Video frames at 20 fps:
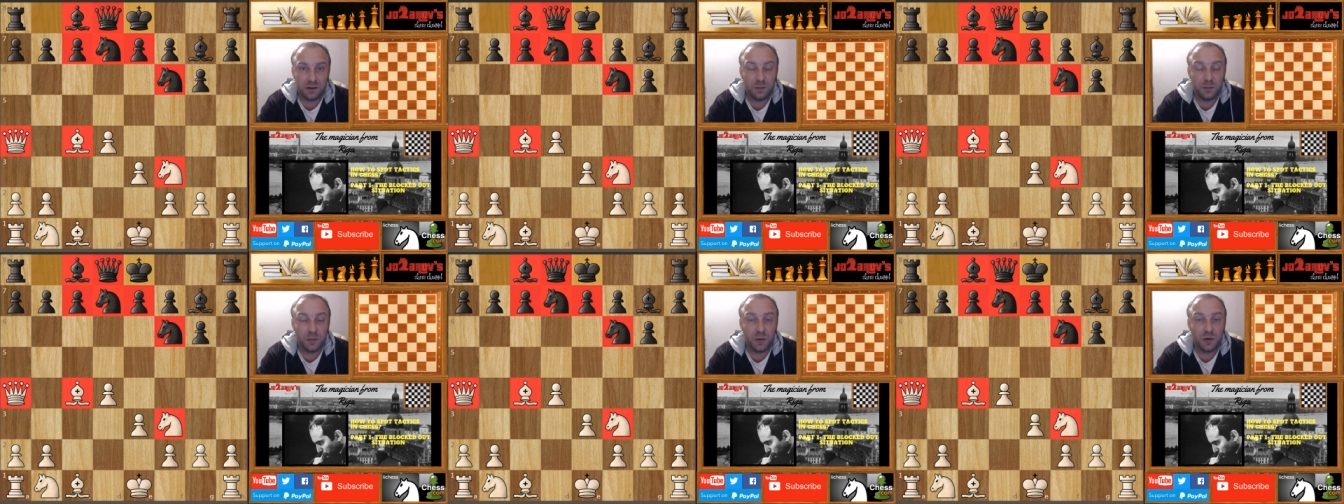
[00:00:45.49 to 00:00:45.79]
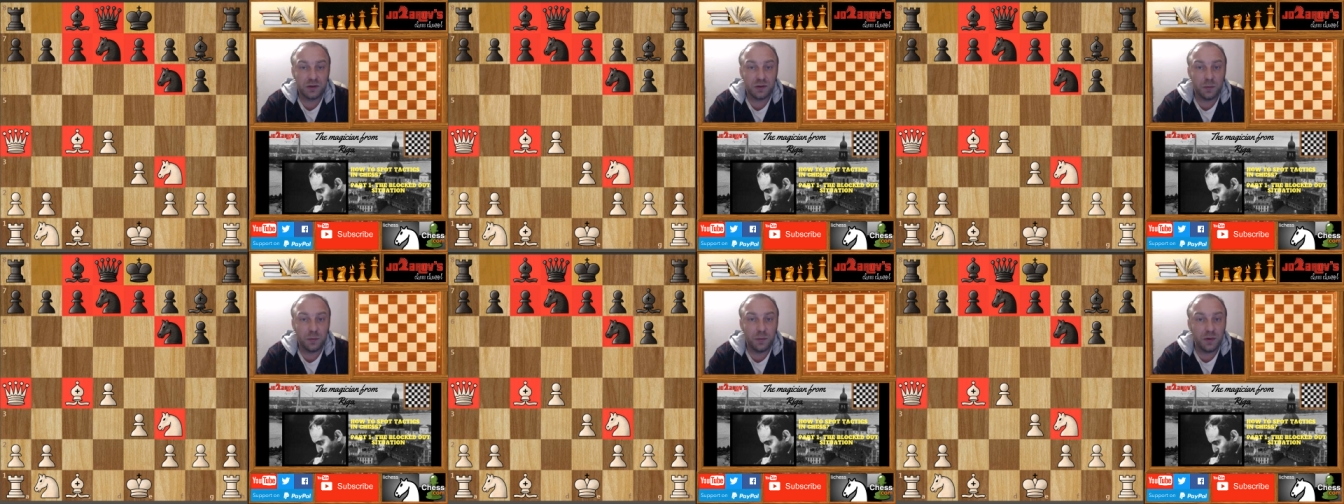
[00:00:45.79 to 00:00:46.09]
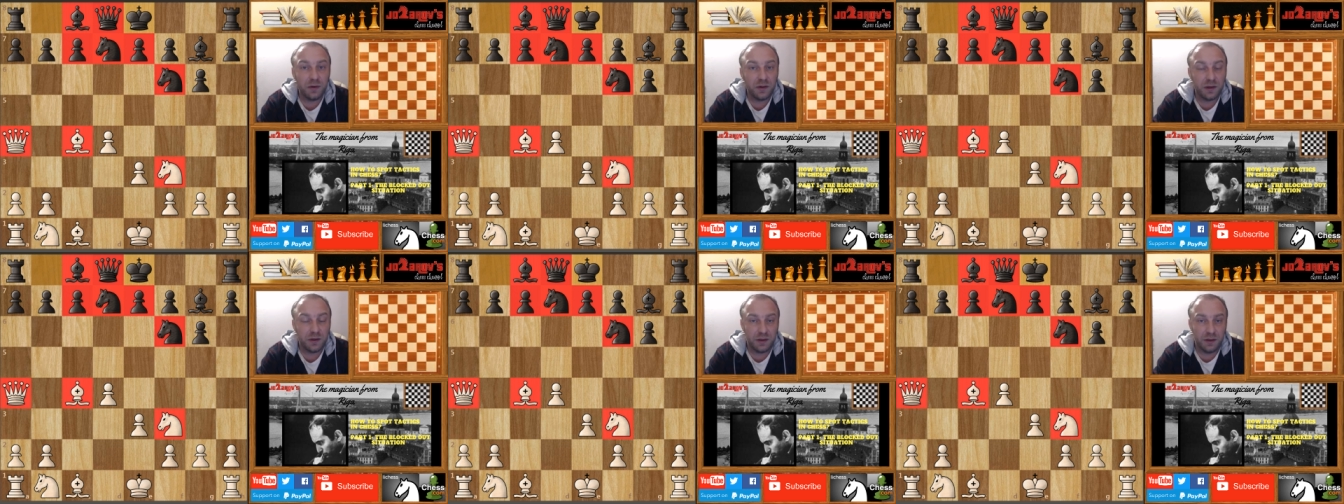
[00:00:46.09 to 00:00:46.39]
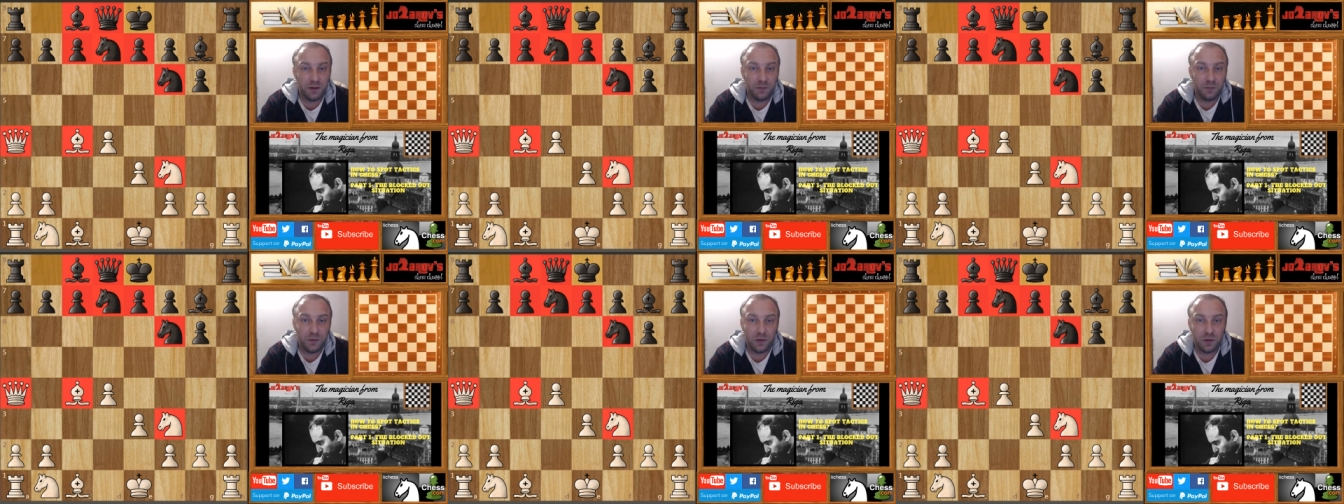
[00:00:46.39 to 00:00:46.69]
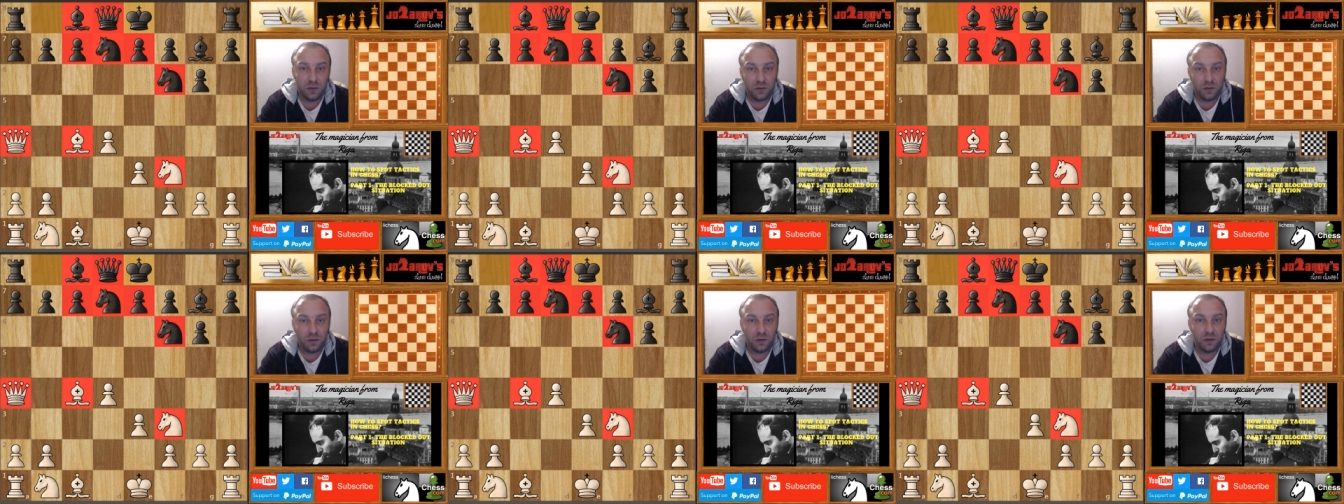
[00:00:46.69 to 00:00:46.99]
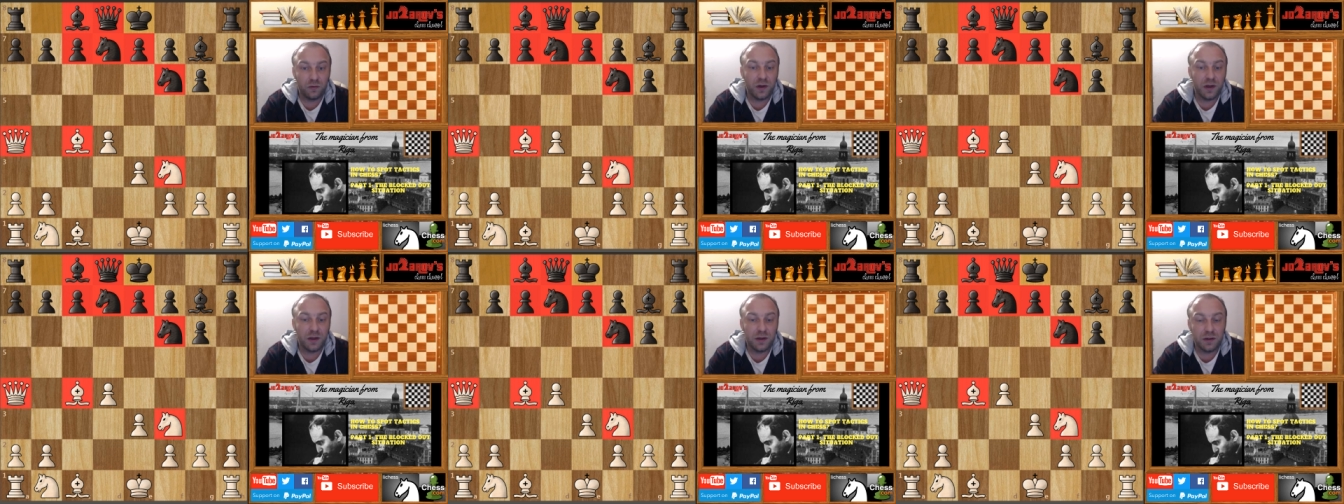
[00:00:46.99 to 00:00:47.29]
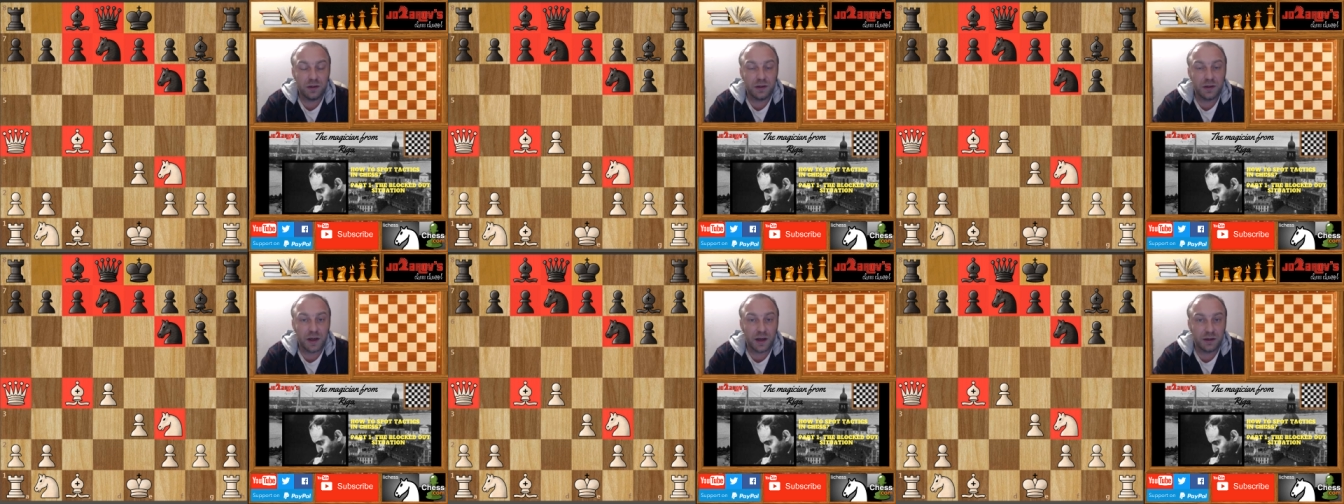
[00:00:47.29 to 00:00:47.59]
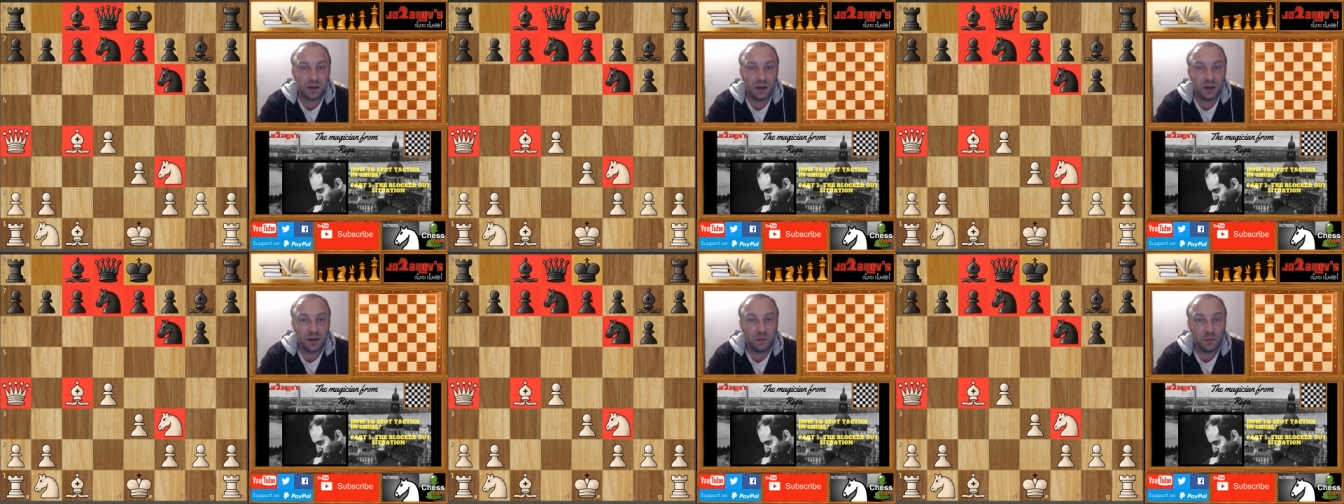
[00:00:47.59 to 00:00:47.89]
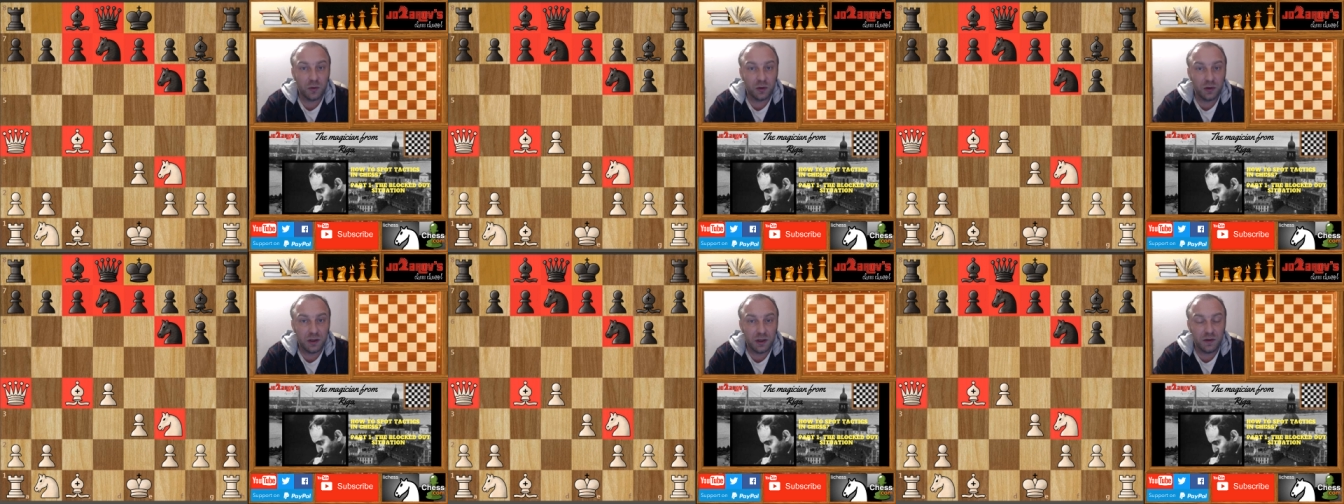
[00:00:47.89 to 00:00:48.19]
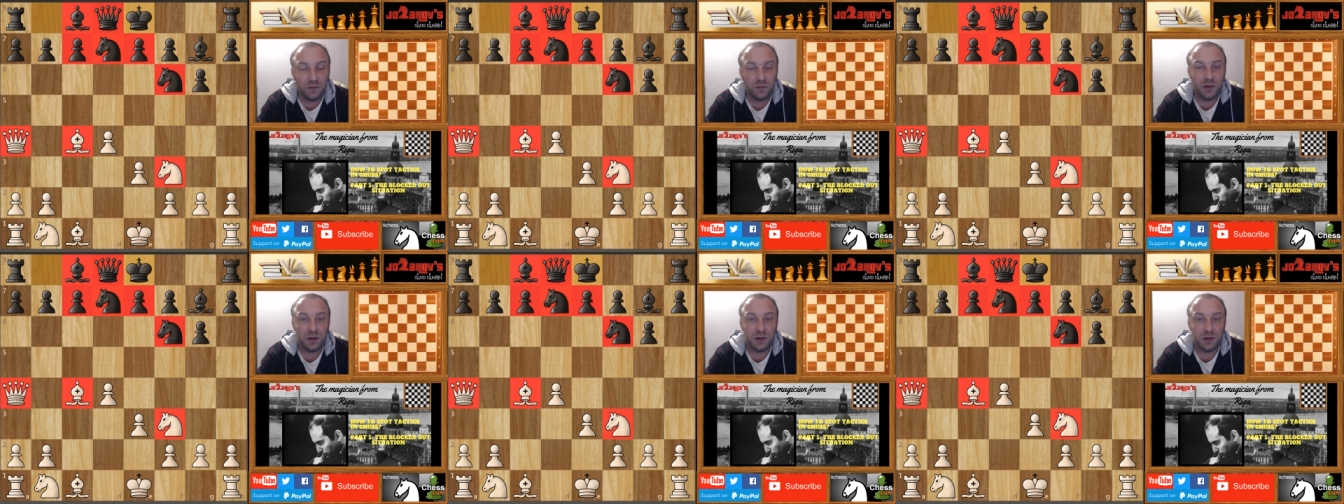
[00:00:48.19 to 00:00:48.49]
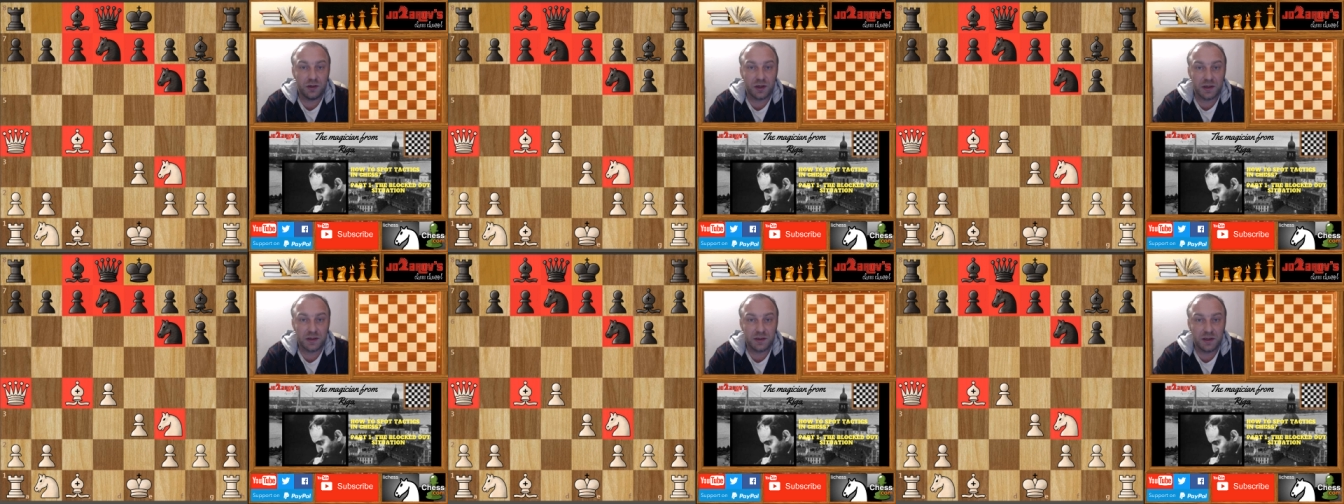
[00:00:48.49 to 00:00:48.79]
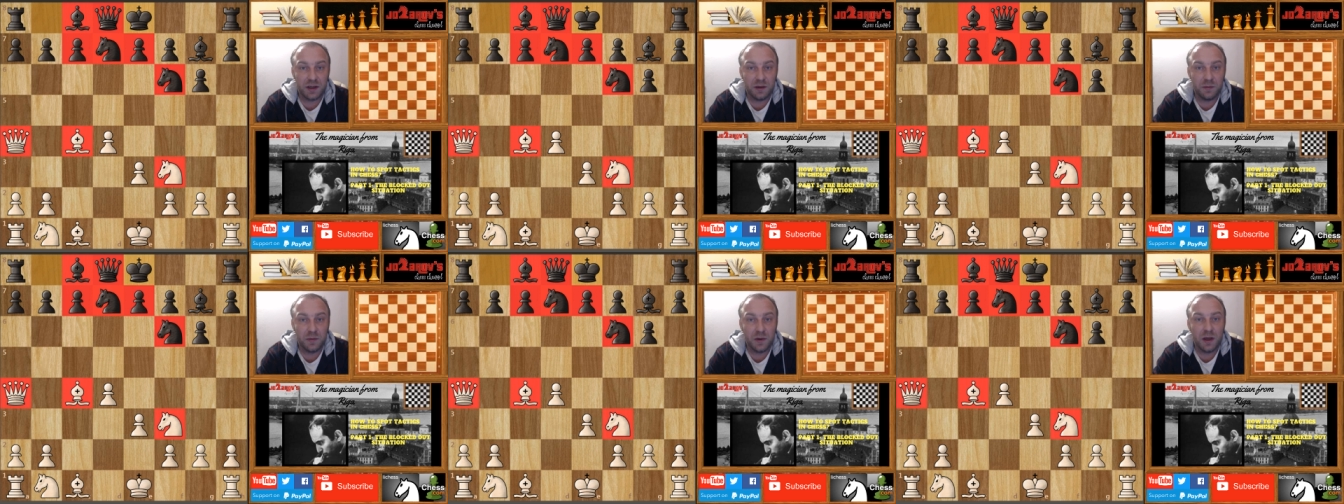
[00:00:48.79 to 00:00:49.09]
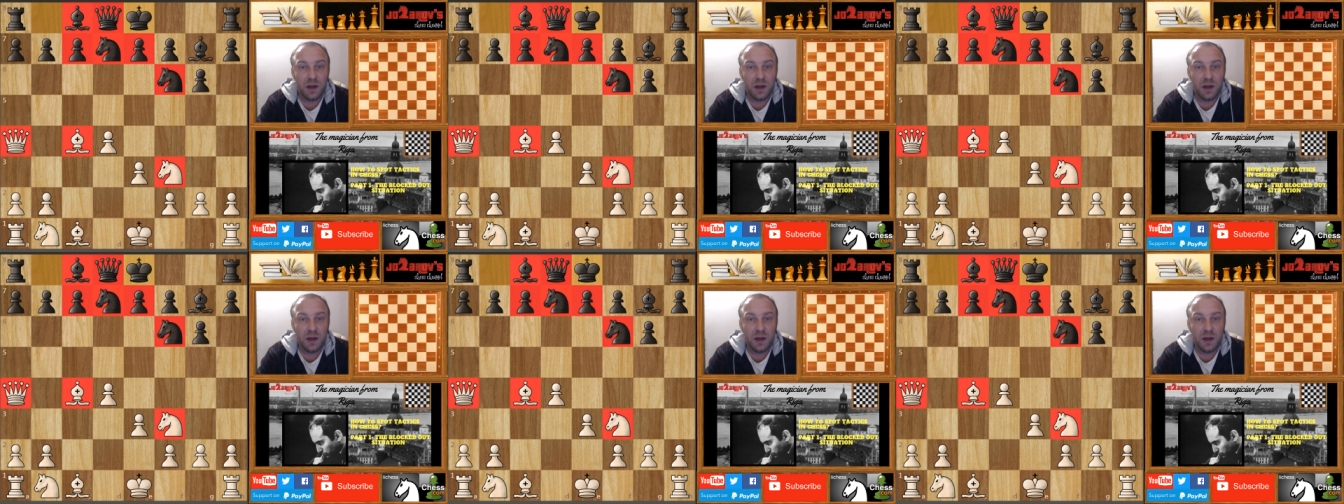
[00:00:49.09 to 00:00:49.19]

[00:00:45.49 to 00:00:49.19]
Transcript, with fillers: the possibility to create a tactical motif in a chess game